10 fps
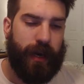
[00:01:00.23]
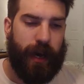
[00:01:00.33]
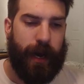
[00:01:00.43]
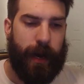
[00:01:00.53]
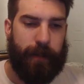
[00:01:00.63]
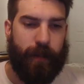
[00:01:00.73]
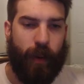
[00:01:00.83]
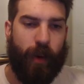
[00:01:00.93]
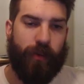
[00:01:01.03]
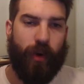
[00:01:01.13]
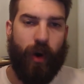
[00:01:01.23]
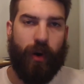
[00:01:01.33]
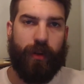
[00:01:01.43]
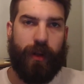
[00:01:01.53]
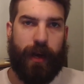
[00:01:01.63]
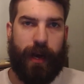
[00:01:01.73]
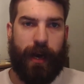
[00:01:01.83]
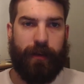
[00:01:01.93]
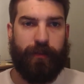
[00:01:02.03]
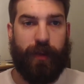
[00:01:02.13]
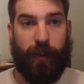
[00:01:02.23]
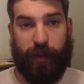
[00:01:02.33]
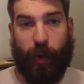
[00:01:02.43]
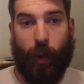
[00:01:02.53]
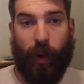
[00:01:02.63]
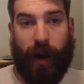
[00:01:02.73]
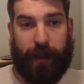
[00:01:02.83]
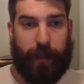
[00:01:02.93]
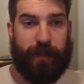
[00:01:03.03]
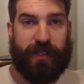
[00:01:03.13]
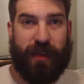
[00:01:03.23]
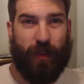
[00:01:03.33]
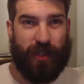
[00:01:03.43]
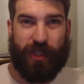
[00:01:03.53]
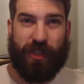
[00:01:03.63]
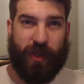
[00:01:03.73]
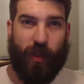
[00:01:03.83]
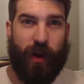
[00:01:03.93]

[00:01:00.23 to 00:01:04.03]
Overall, with the Core, I pretty much get most of the channels I